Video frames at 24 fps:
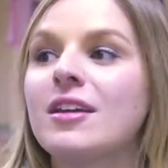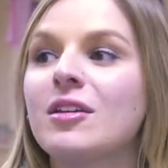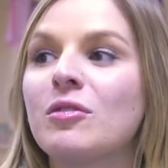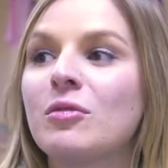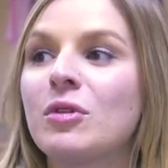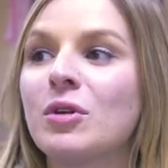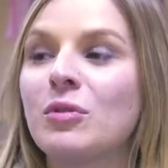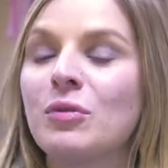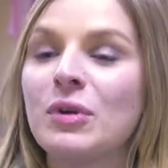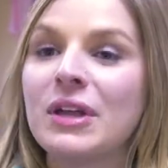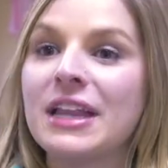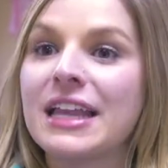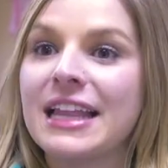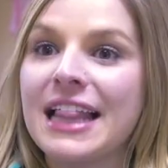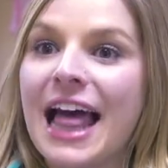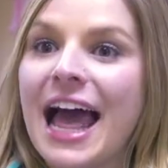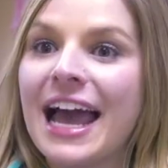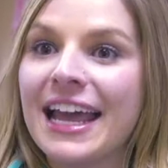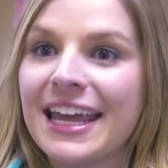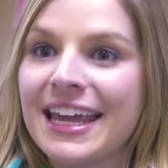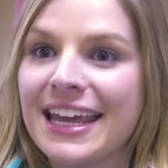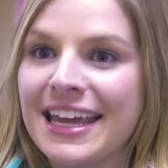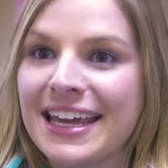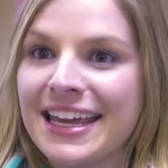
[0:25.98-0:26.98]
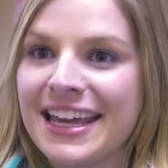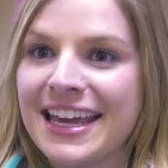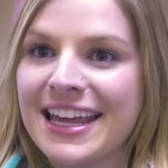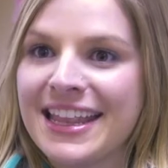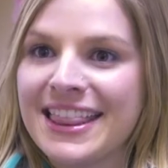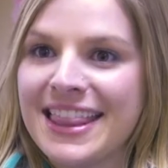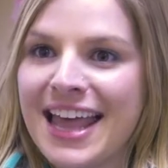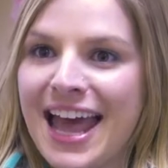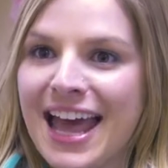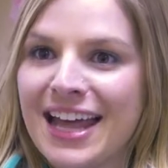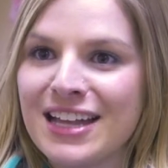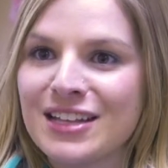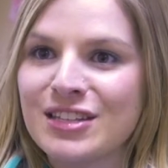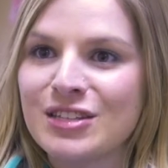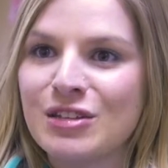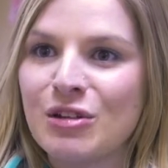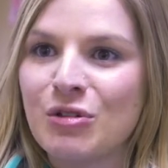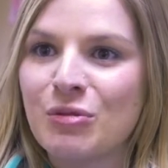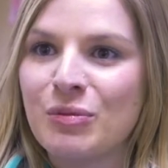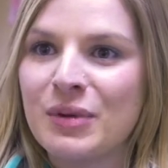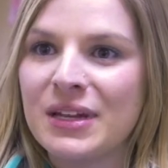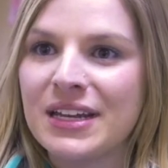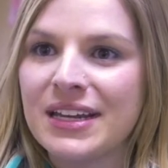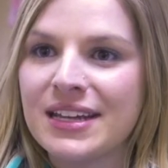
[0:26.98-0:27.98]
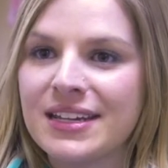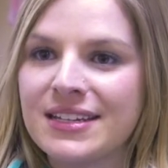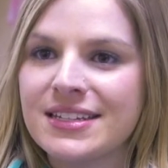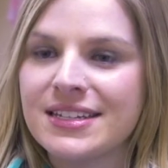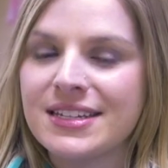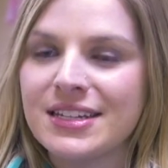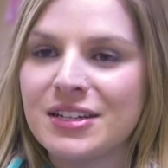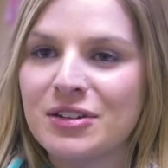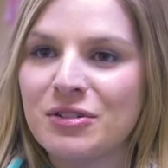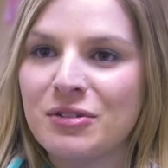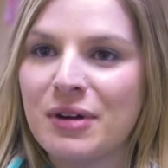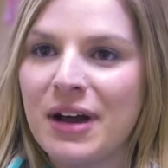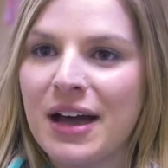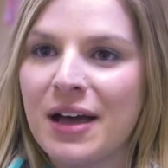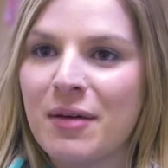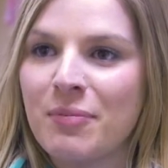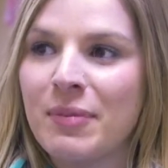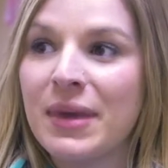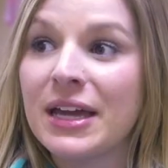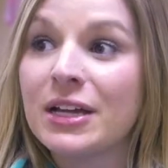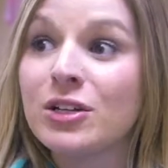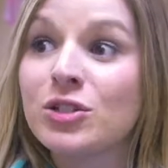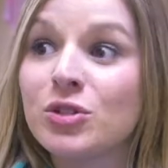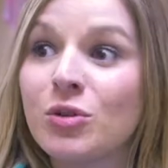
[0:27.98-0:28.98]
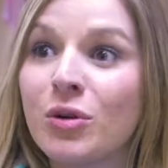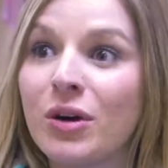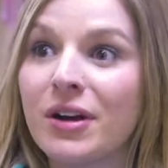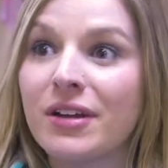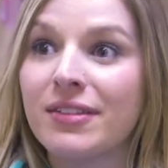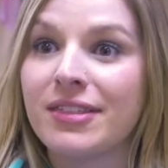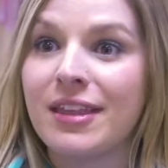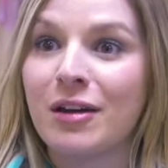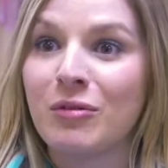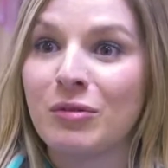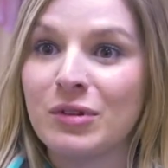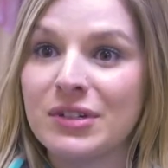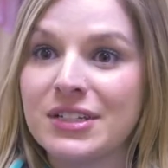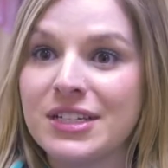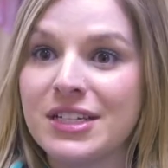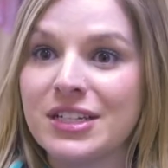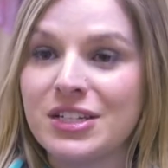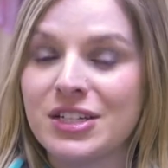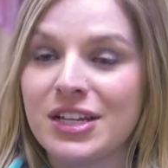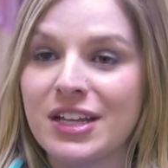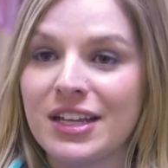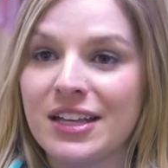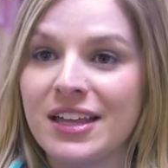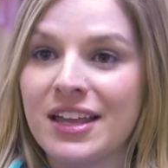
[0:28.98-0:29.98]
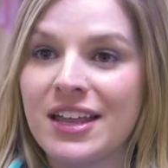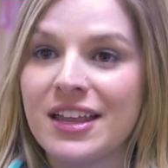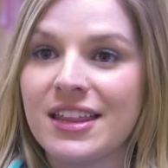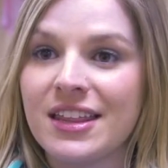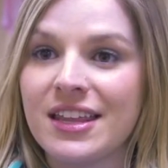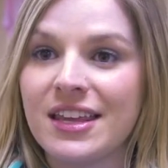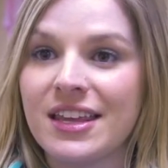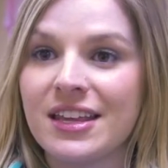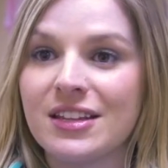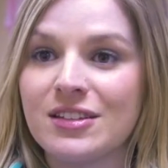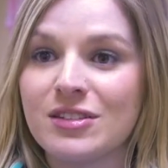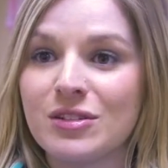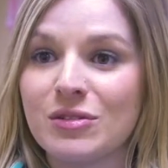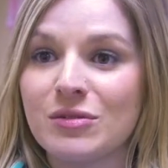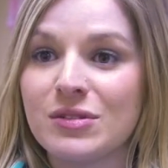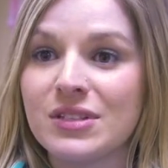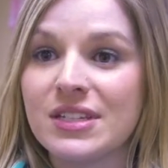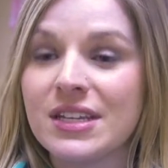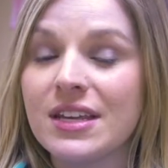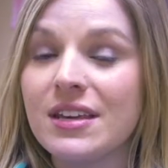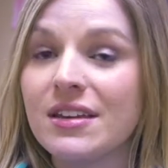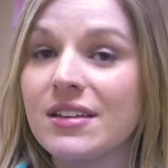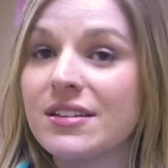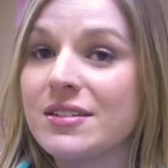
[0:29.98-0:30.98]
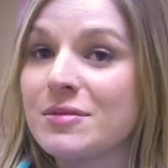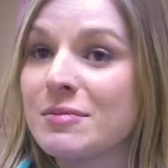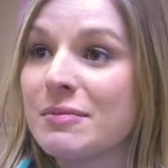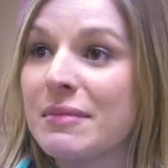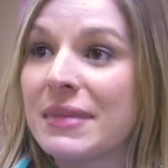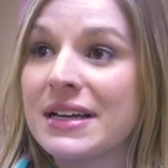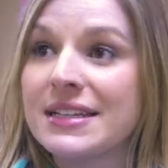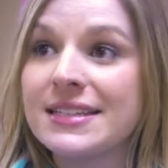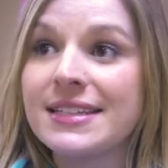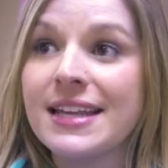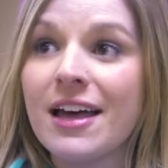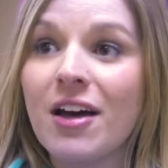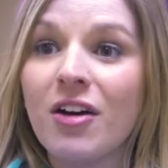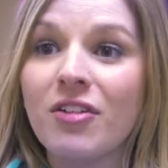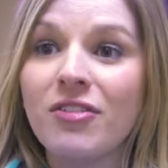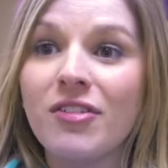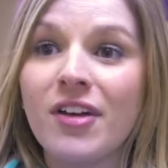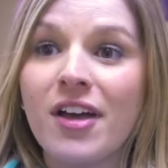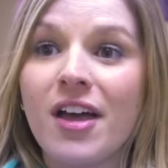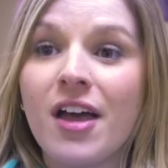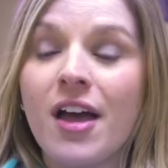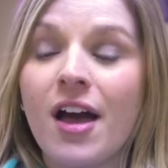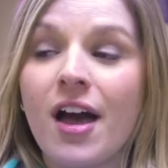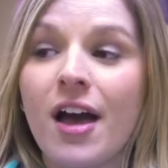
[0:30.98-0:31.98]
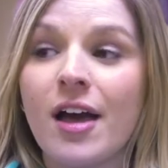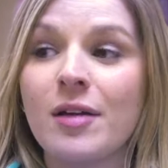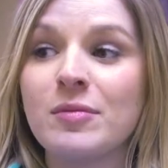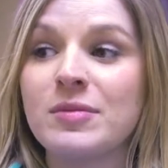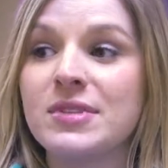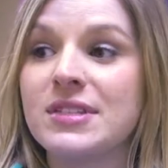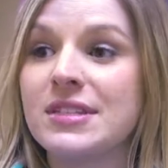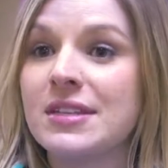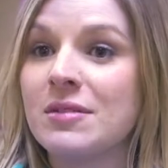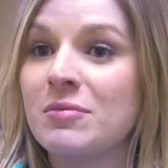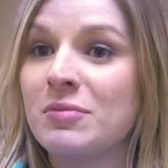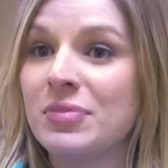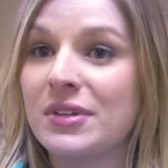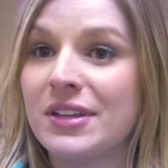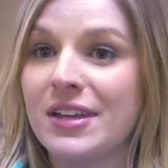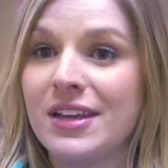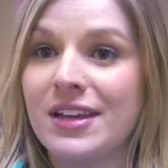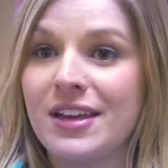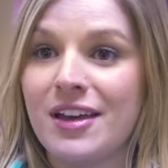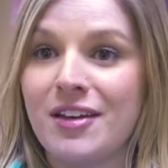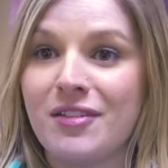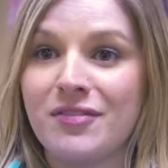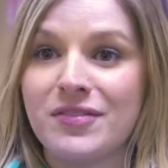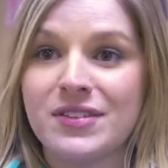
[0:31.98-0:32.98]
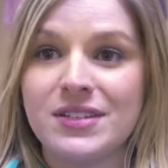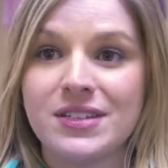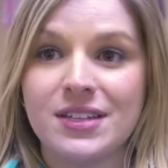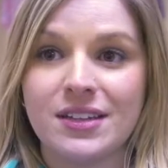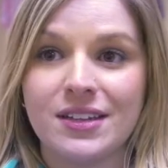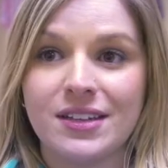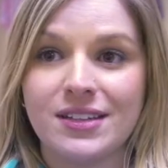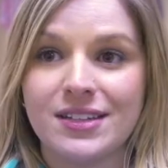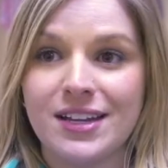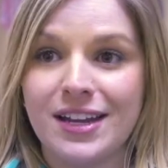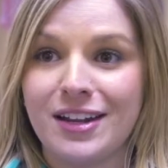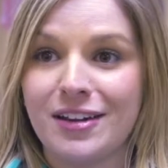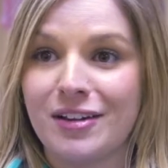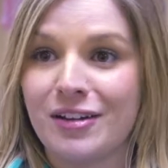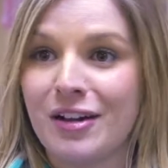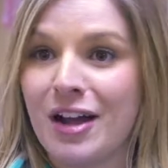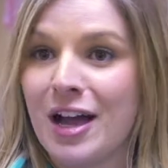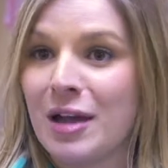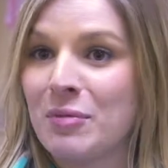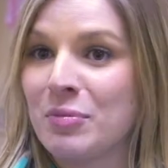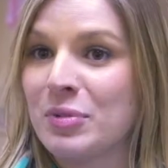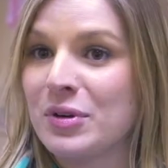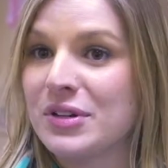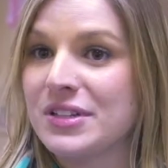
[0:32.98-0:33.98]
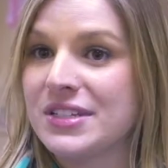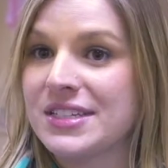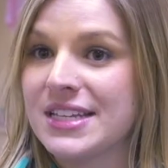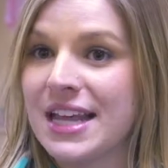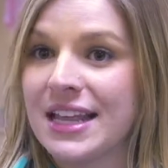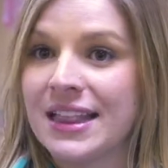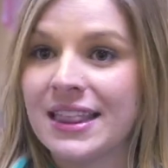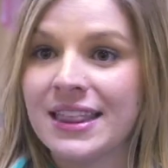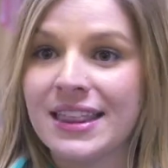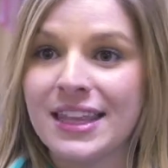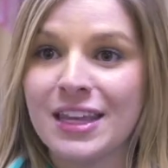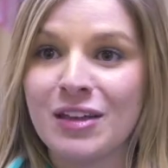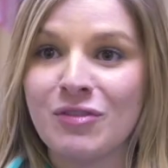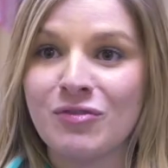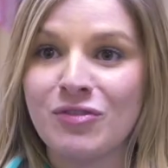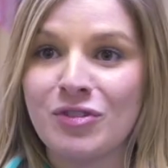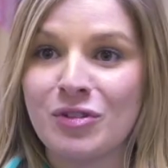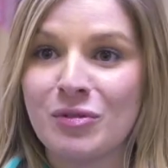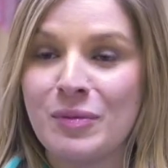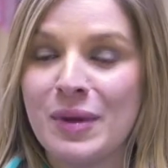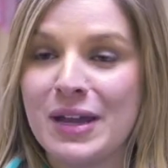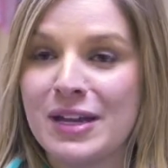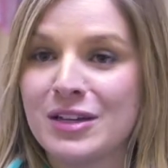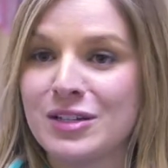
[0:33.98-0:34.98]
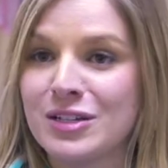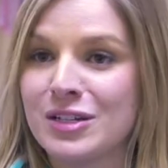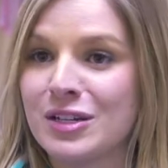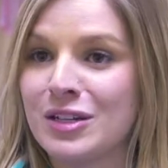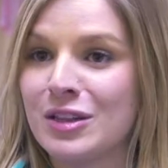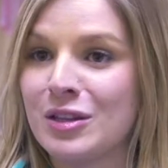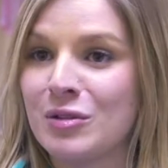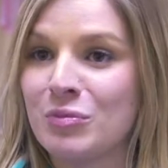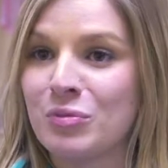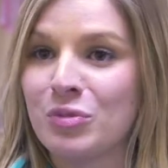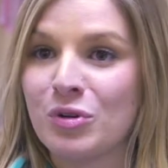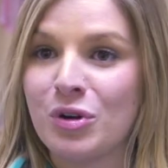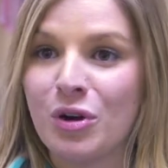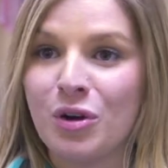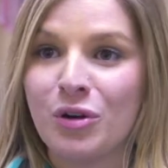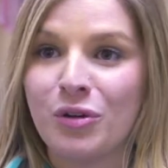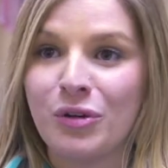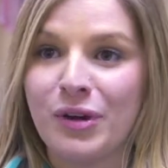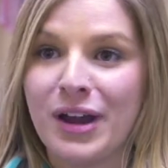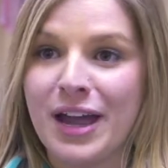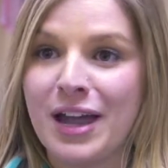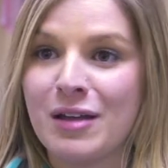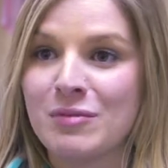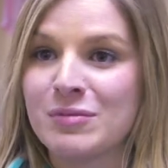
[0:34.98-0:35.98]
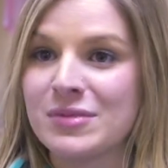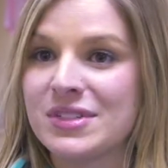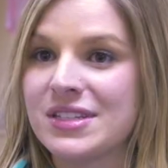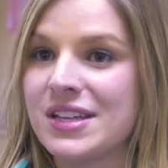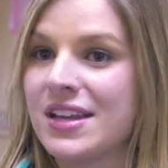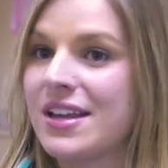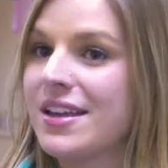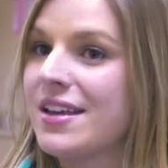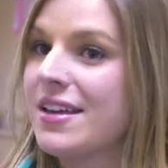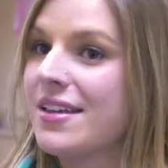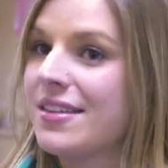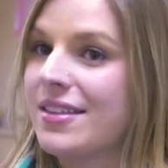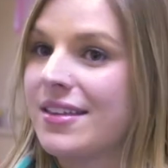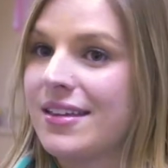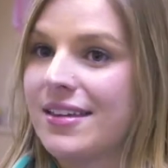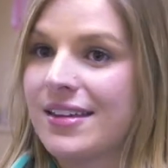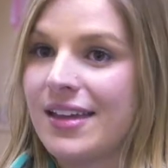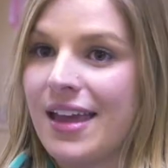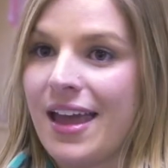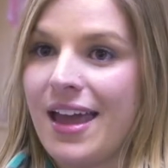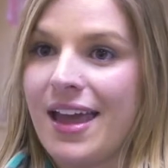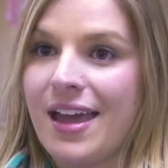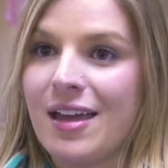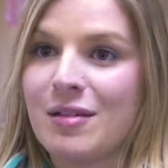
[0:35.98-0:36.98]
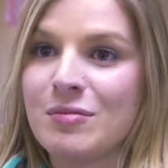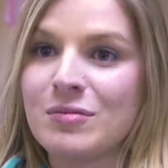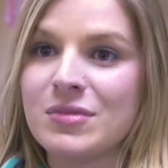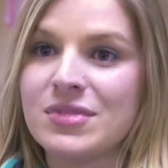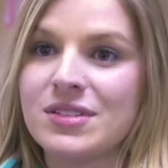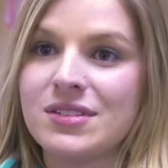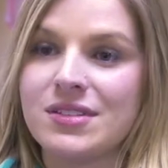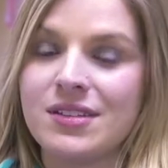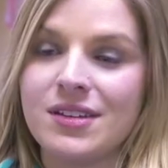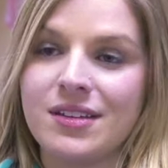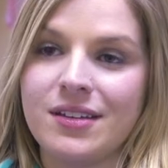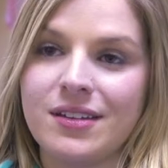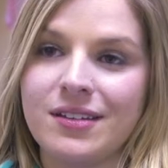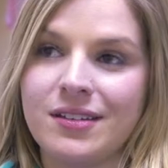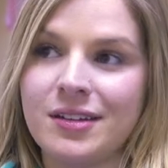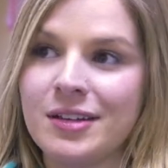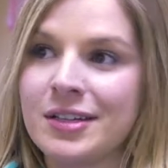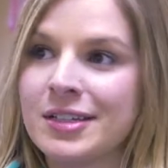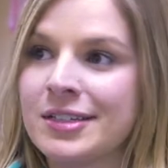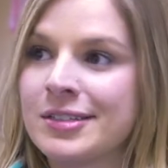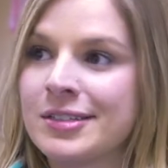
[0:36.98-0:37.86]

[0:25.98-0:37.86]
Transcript: we're really lacking in that. So we need to make sure that we're teaching the kids those skills. Myself, I'm simply a facilitator. I present the information, the programs, the games, the